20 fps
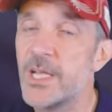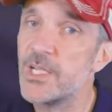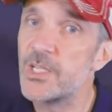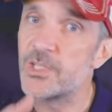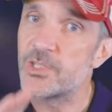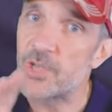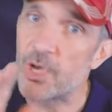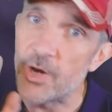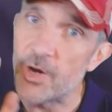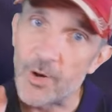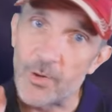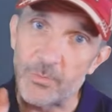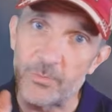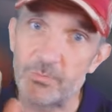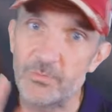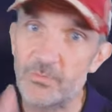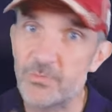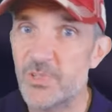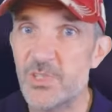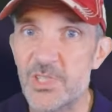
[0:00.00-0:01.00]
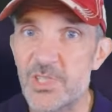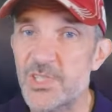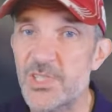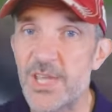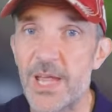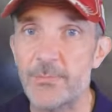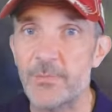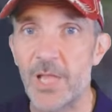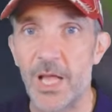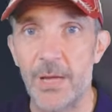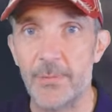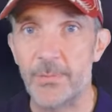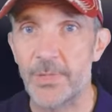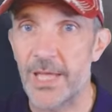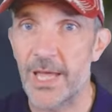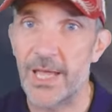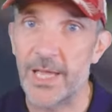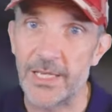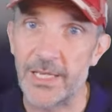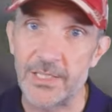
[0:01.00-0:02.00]
so it's the same climb
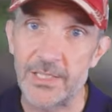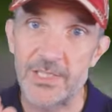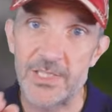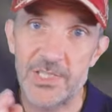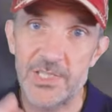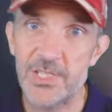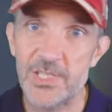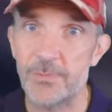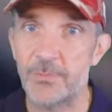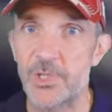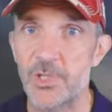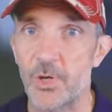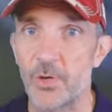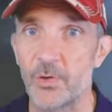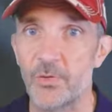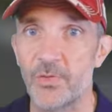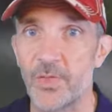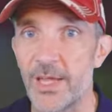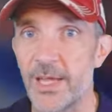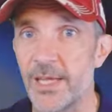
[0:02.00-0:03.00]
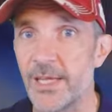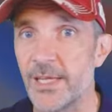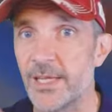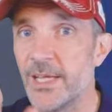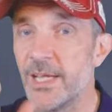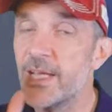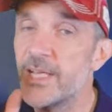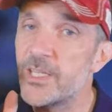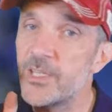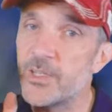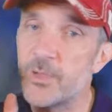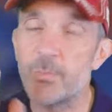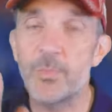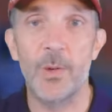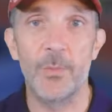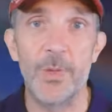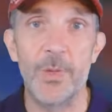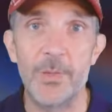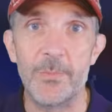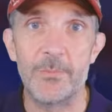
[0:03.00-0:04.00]
again, similar sort of thing. You're
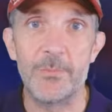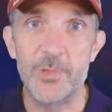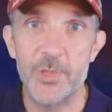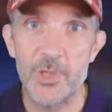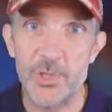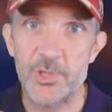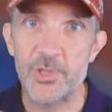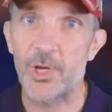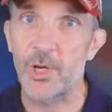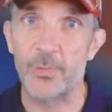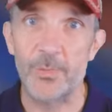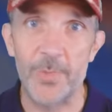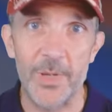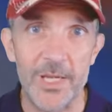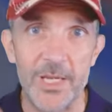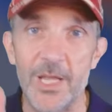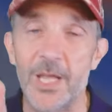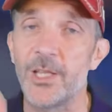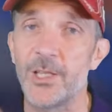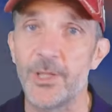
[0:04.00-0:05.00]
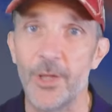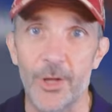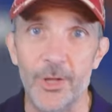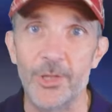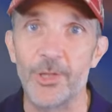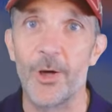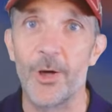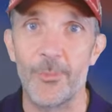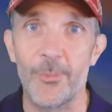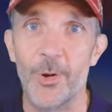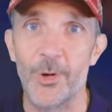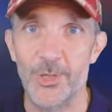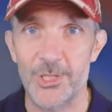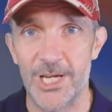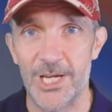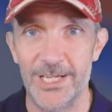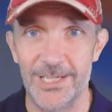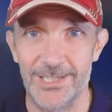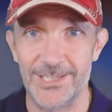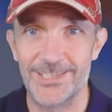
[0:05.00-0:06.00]
probably just got to be a lot more
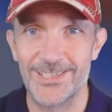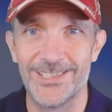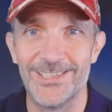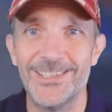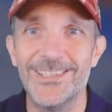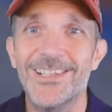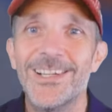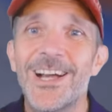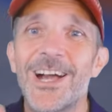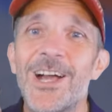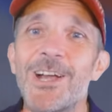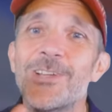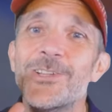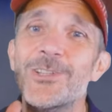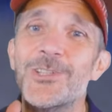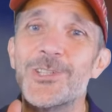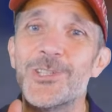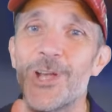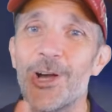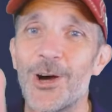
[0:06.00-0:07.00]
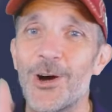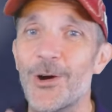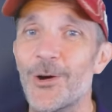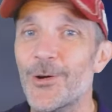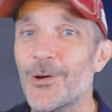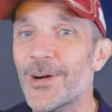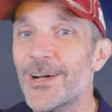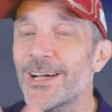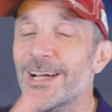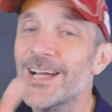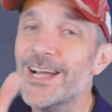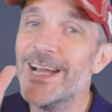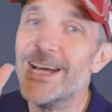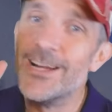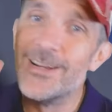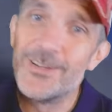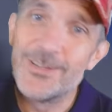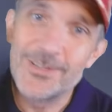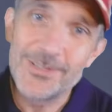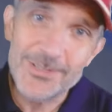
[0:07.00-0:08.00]
tired. So
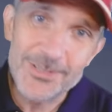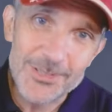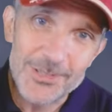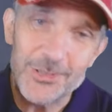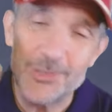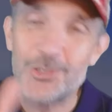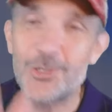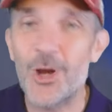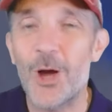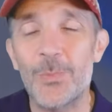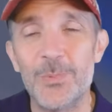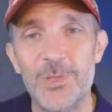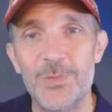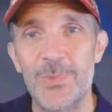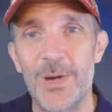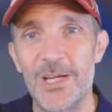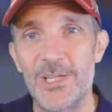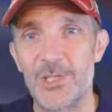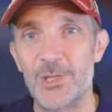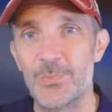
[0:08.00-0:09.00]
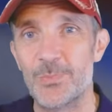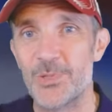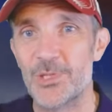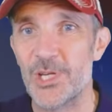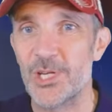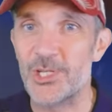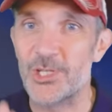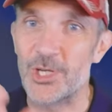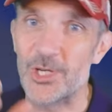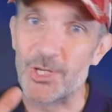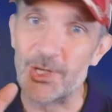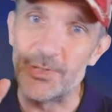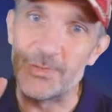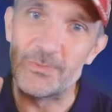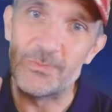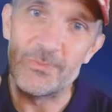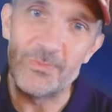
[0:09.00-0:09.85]
optimize your position.